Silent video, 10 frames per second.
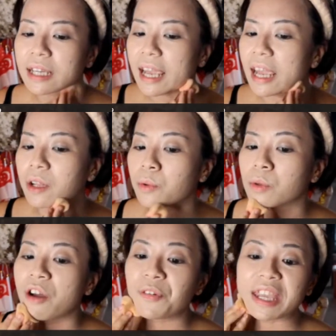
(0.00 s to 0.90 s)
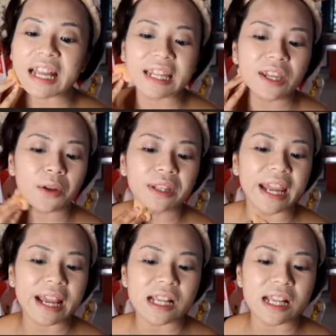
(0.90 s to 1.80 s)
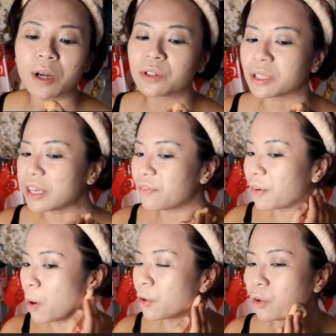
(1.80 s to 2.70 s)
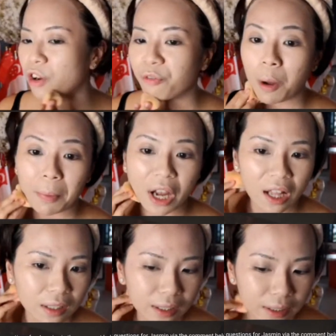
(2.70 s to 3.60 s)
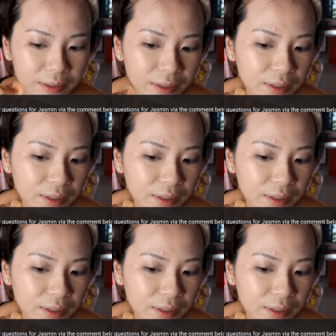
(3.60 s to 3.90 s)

and not forgetting your neck as well to give a more uniform color.